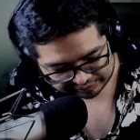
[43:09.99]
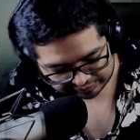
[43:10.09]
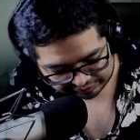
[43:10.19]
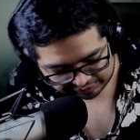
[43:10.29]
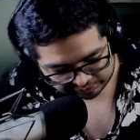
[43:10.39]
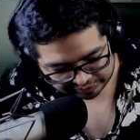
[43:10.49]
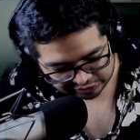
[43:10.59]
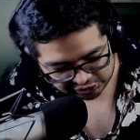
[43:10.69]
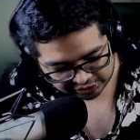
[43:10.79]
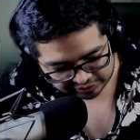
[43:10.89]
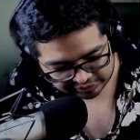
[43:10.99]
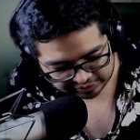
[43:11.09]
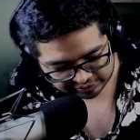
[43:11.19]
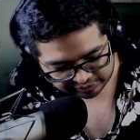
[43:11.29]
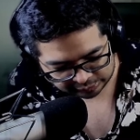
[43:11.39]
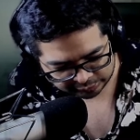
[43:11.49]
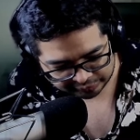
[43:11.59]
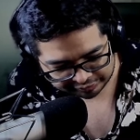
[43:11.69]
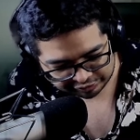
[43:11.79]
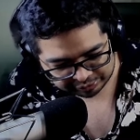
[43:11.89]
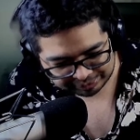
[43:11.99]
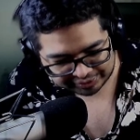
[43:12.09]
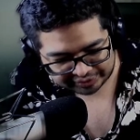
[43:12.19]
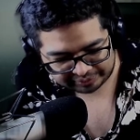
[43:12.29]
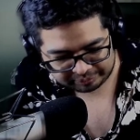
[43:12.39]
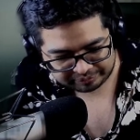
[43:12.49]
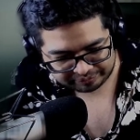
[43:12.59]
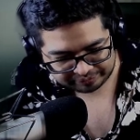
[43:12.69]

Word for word: in this location, who is to blame?